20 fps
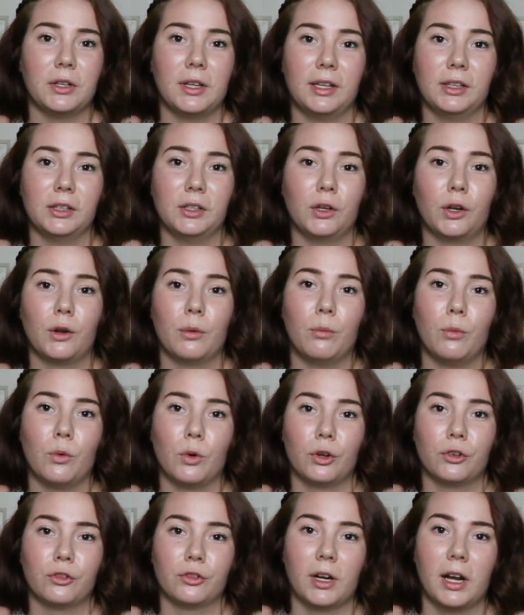and look
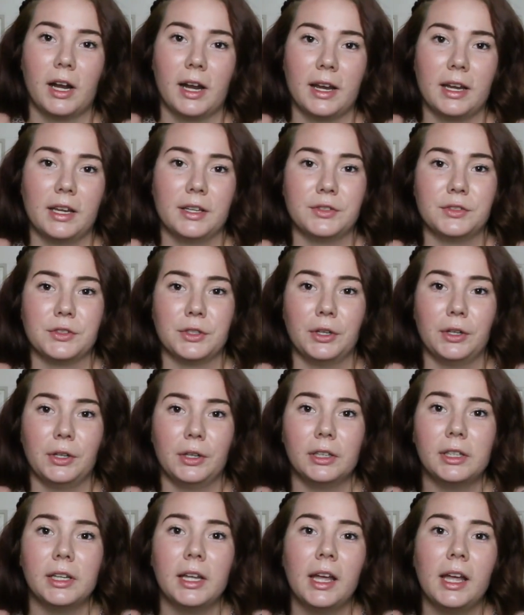more dry and
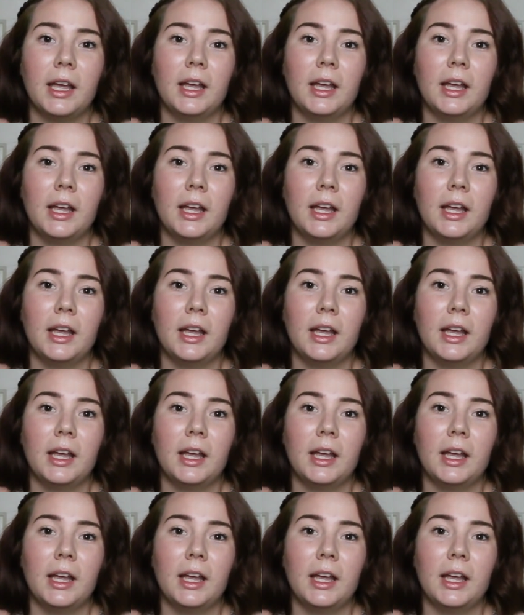dull.